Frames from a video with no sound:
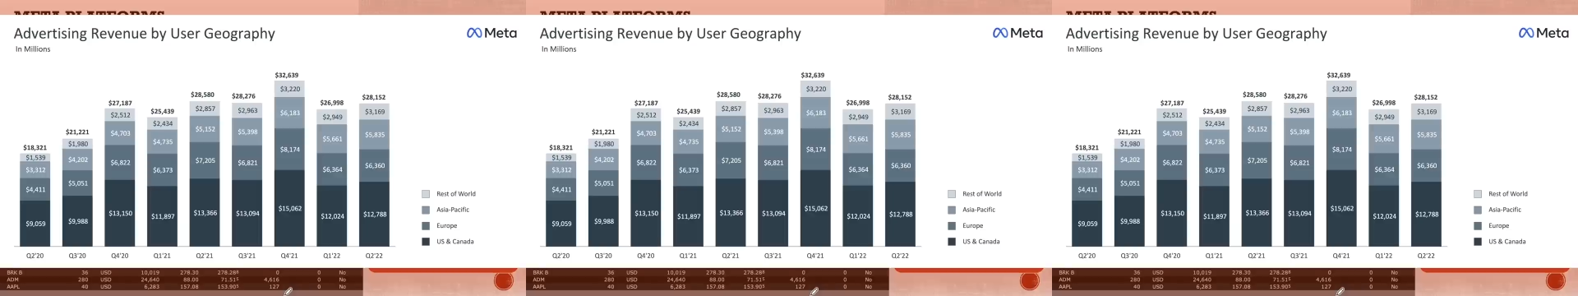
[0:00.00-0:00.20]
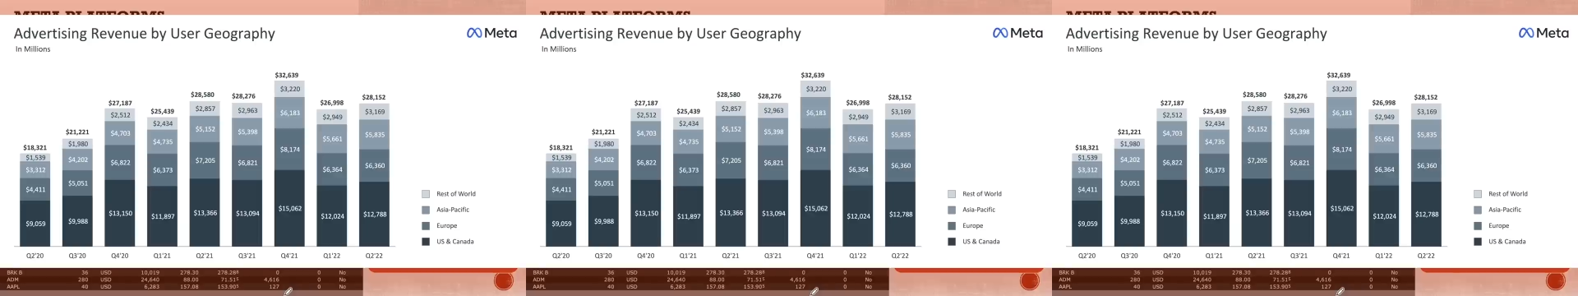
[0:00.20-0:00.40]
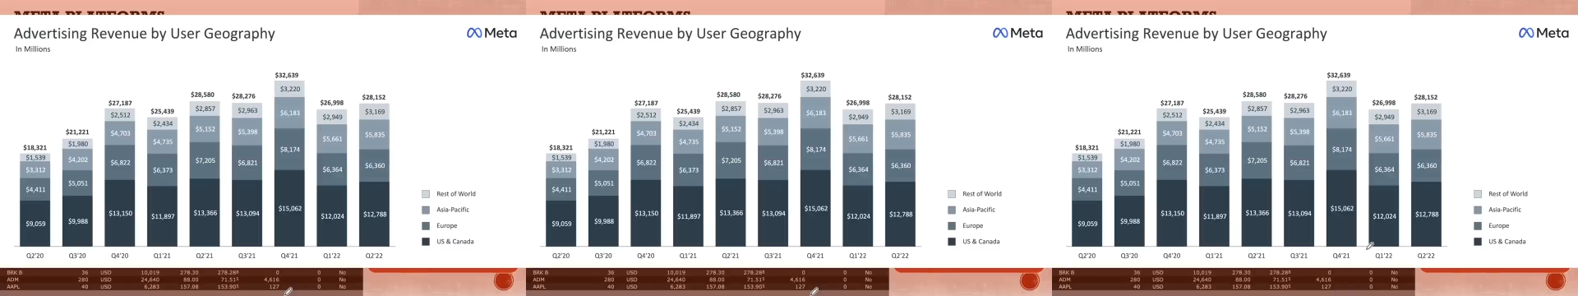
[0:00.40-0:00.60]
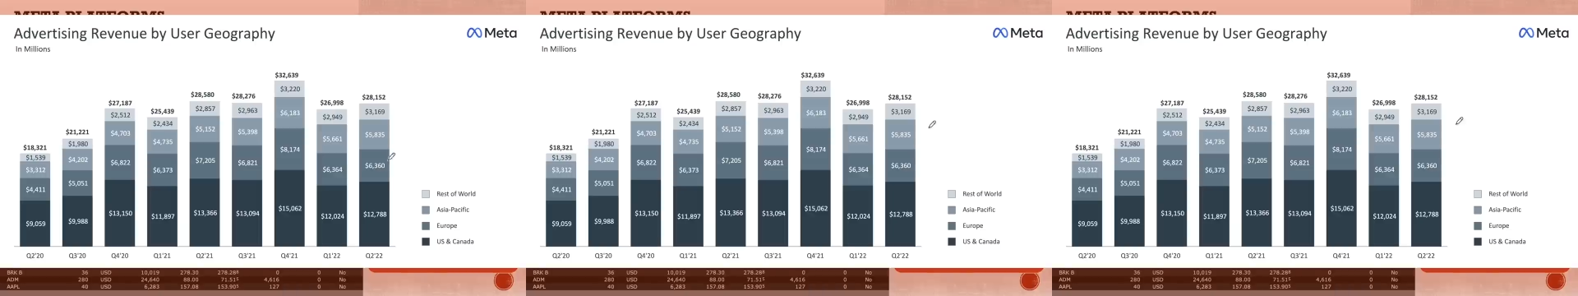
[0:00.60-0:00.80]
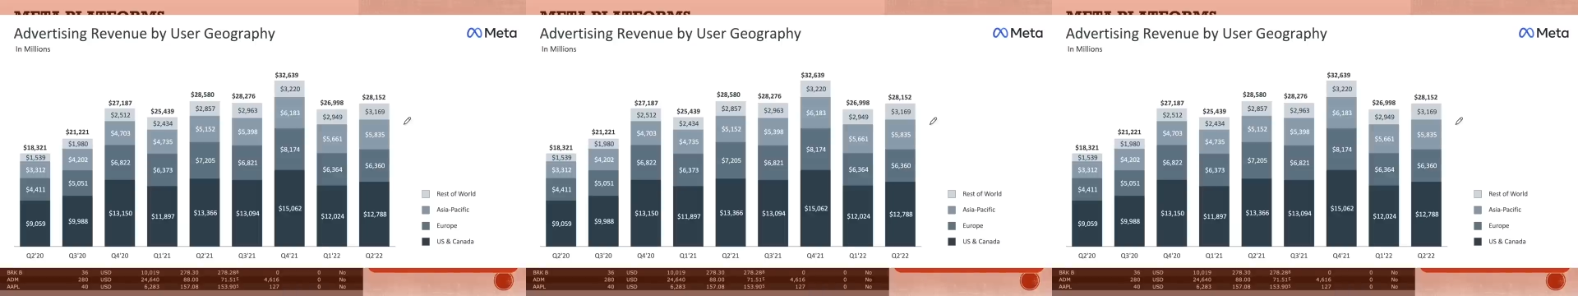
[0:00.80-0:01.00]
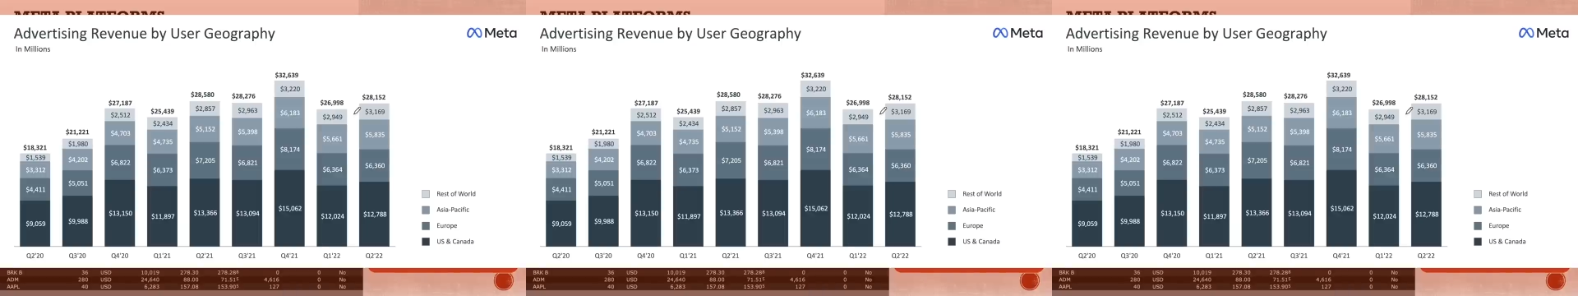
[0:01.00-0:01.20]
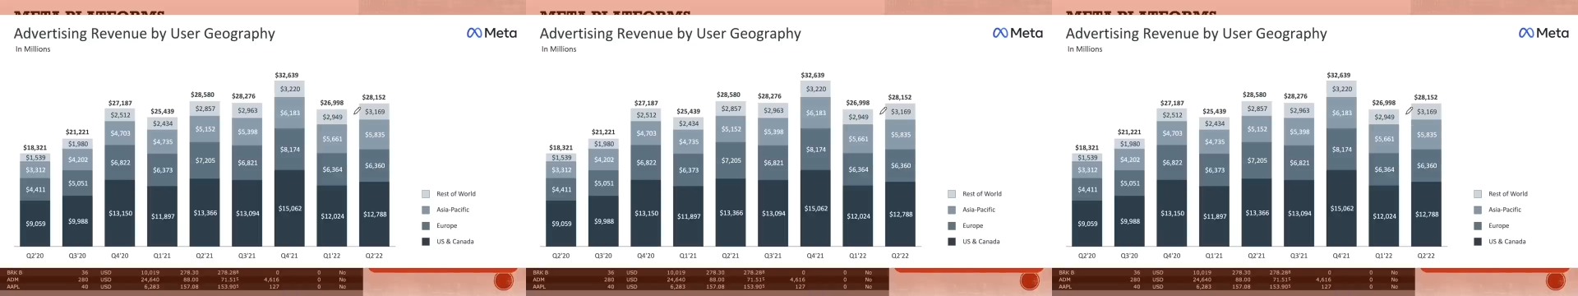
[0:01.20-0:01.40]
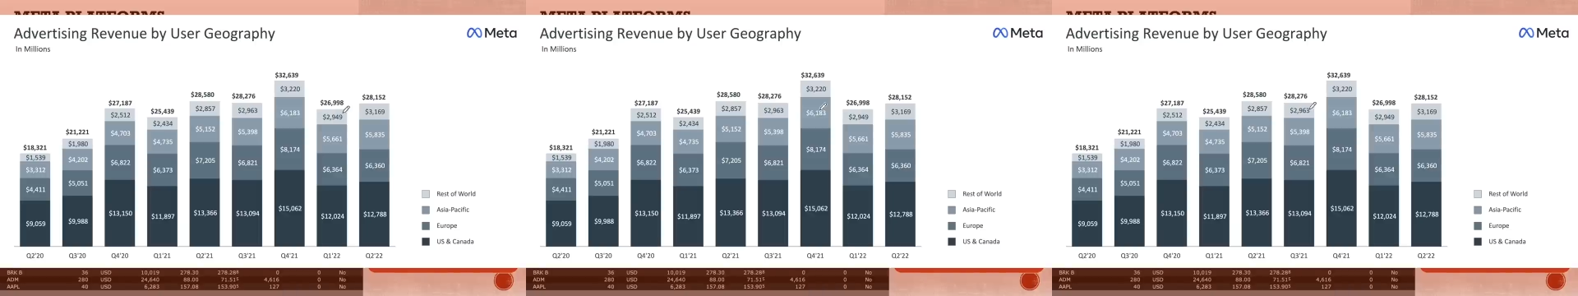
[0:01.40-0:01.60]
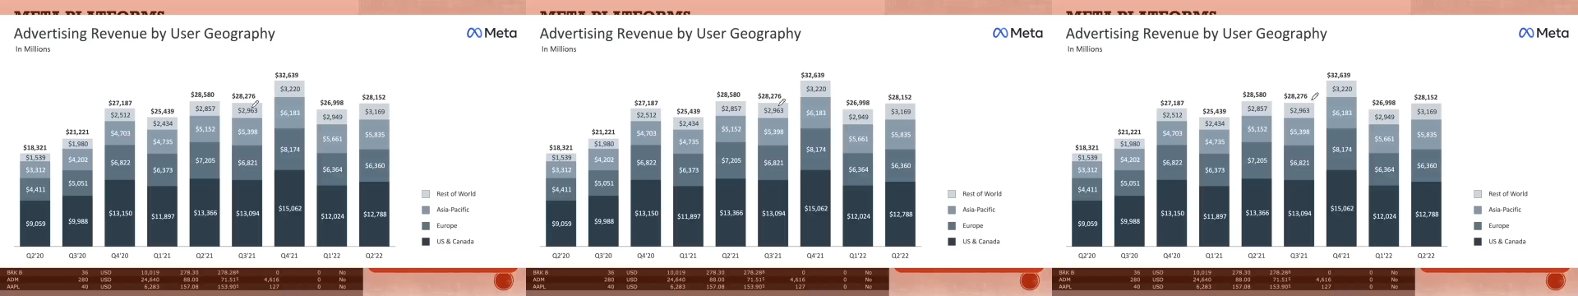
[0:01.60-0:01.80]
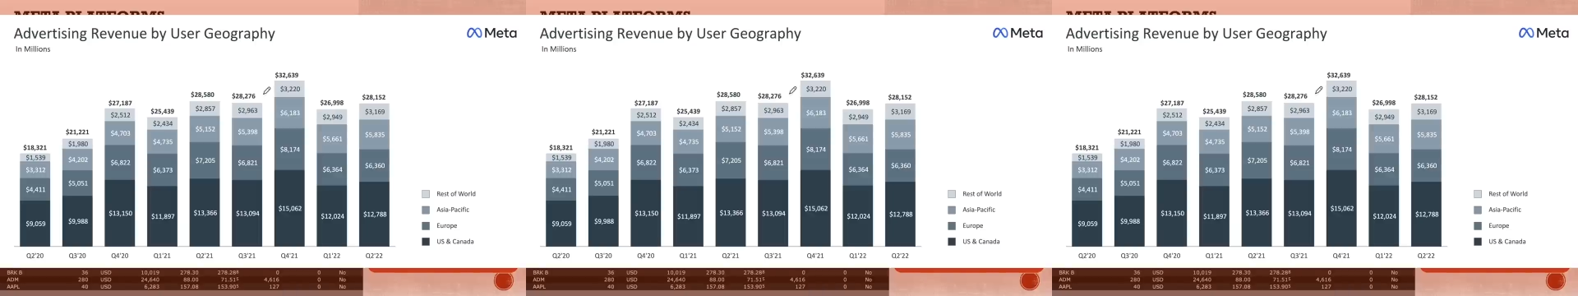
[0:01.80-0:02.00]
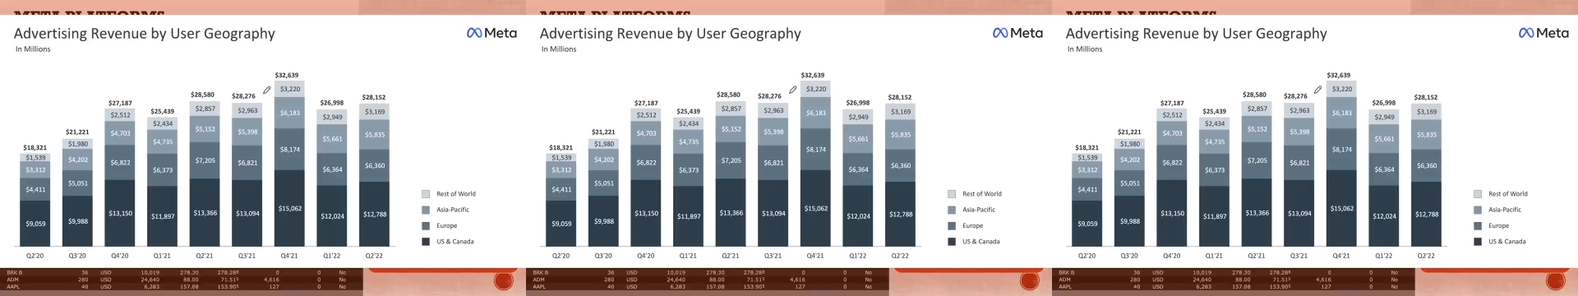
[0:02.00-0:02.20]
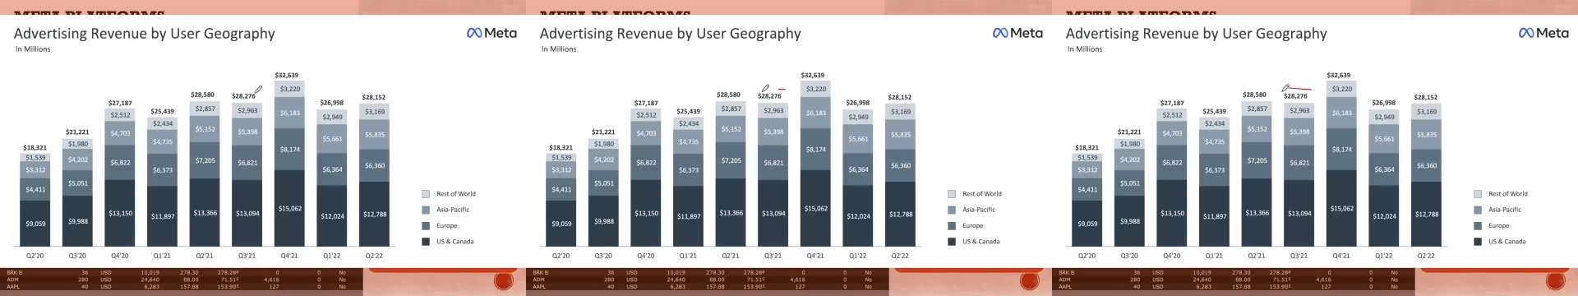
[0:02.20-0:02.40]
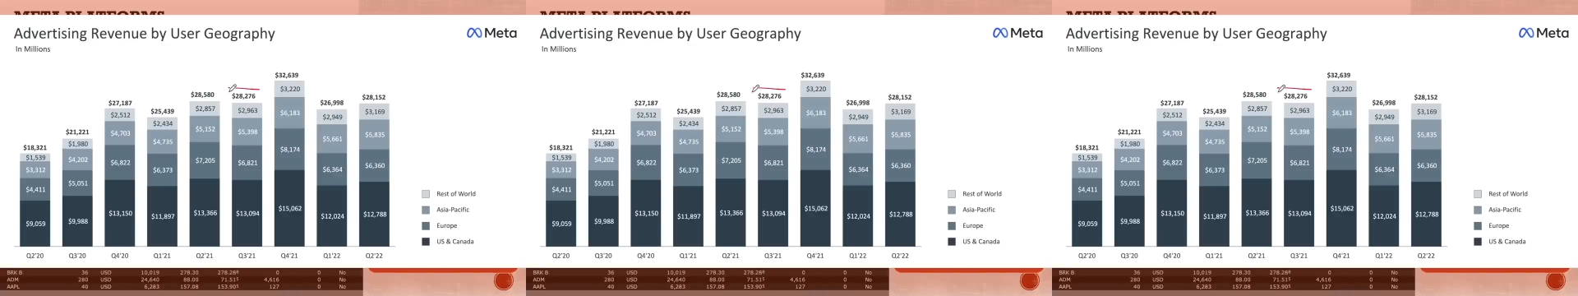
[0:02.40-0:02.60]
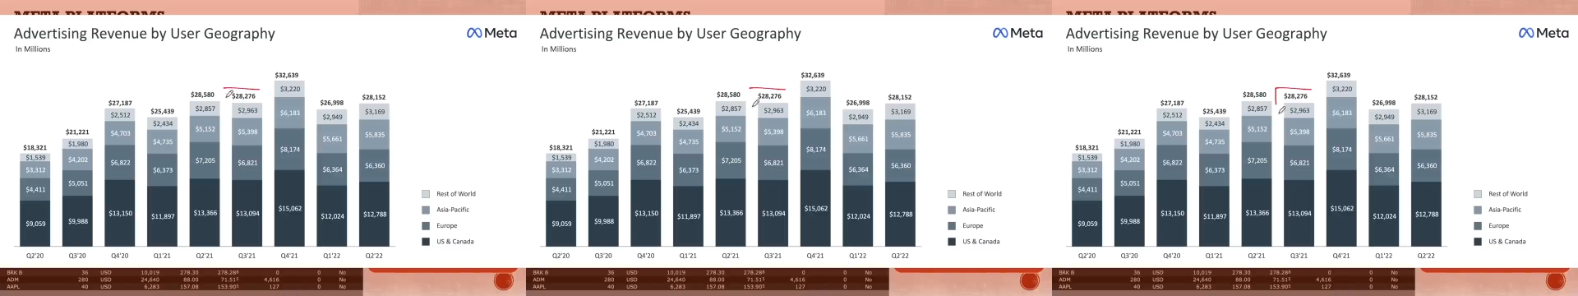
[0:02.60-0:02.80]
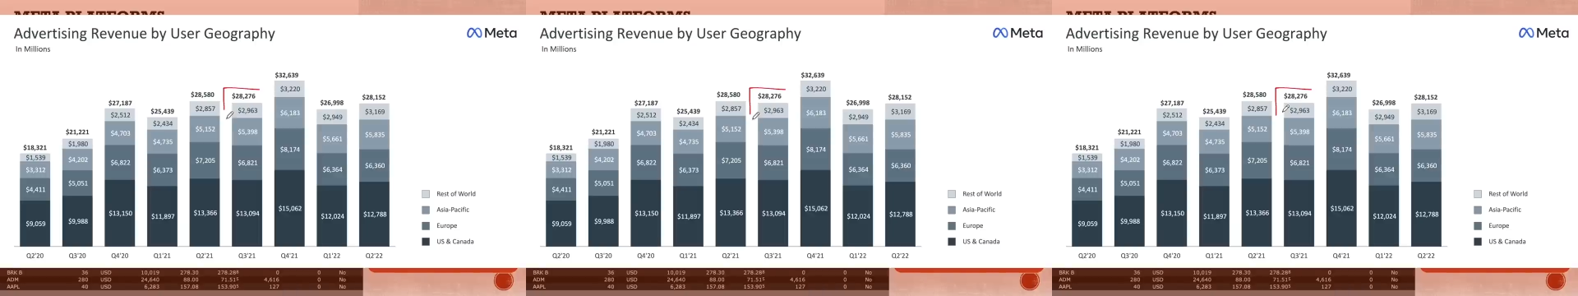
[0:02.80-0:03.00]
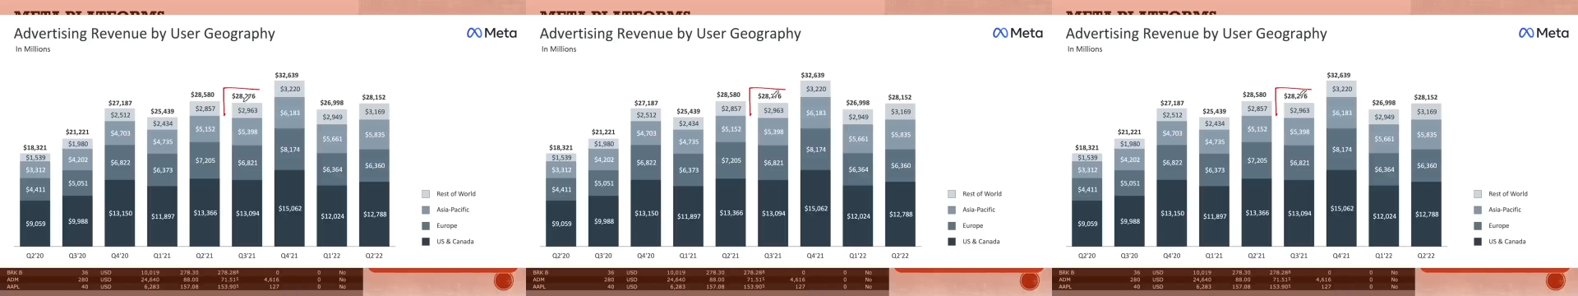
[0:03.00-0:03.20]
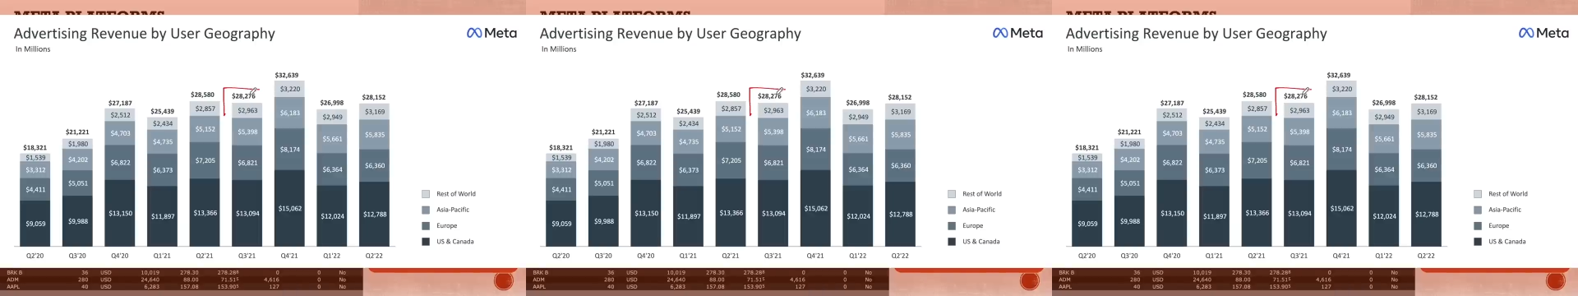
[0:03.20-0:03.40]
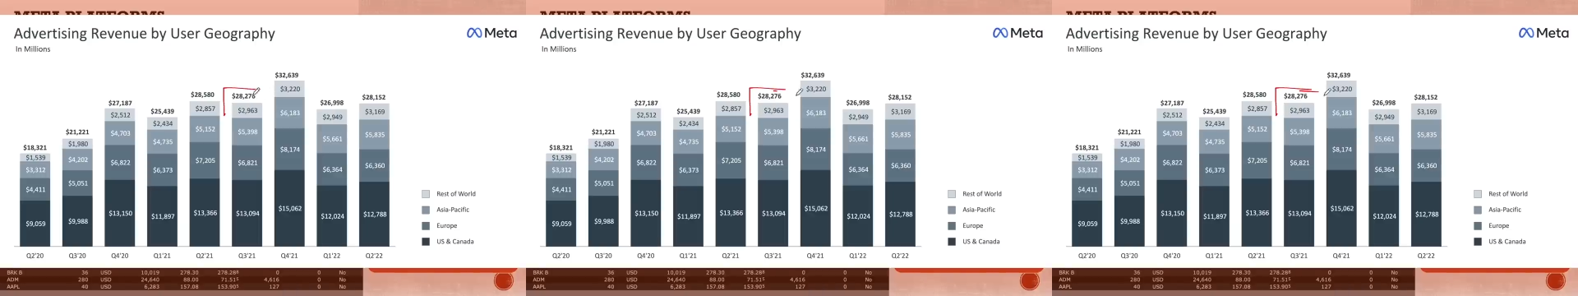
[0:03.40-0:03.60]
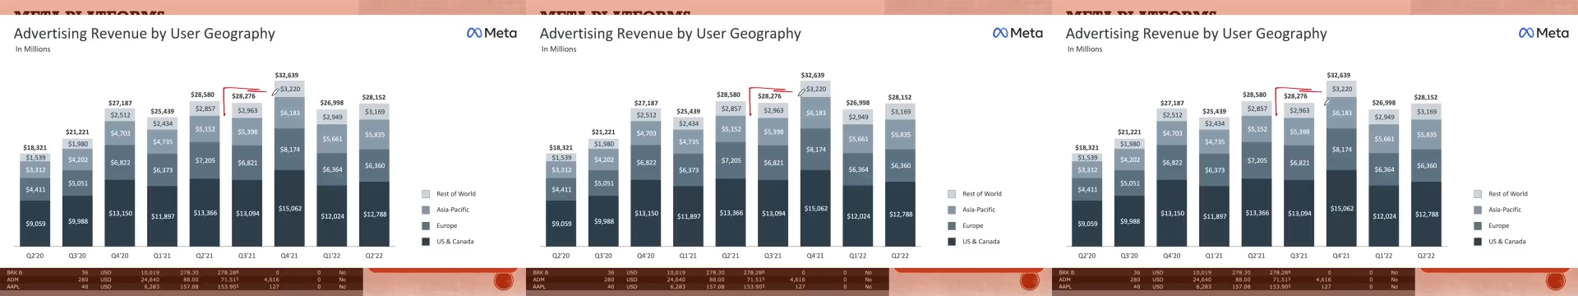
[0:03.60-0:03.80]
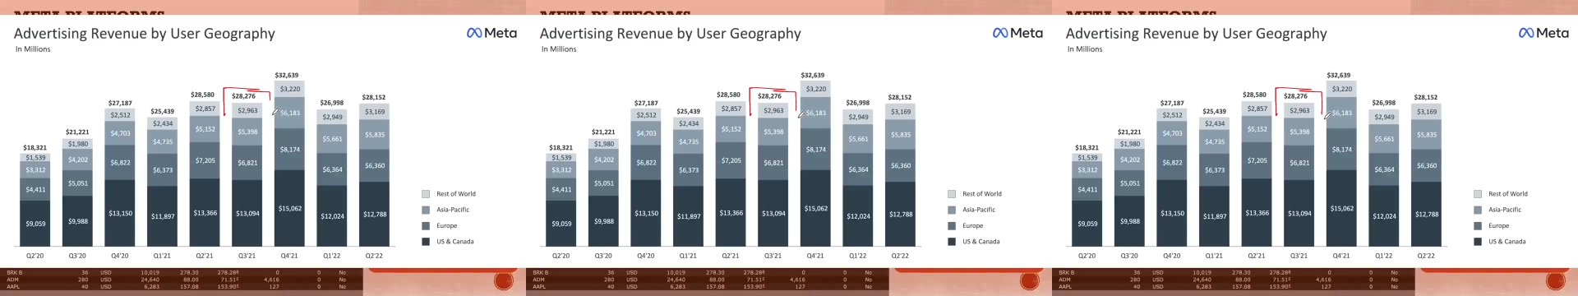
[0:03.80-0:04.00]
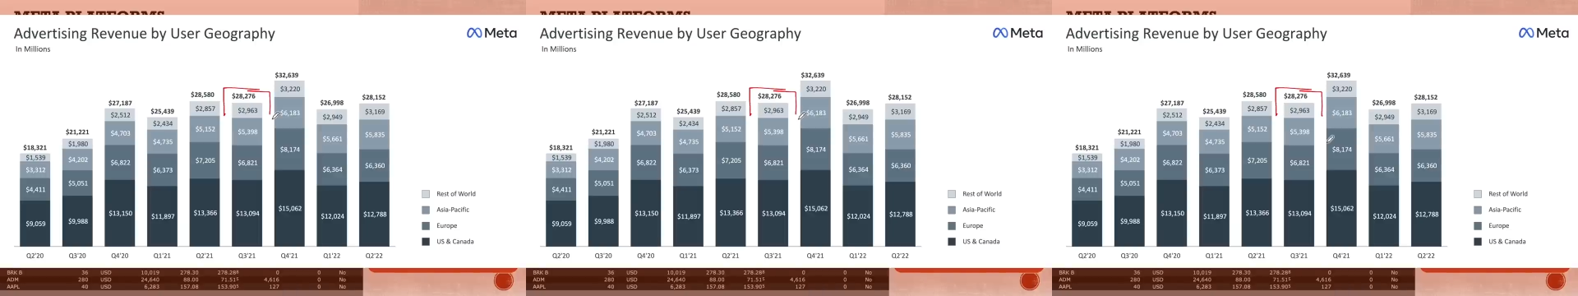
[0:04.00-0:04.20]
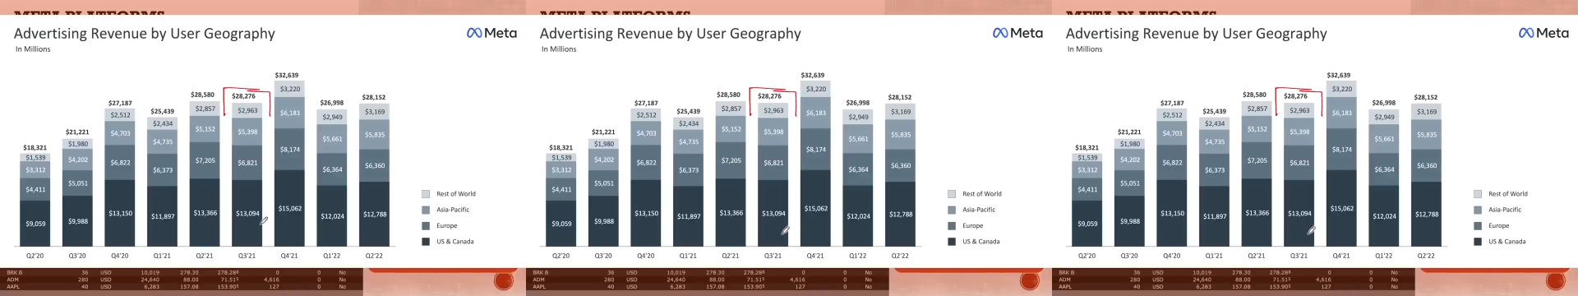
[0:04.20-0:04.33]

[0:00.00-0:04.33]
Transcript: Nobody's mouth can be seen.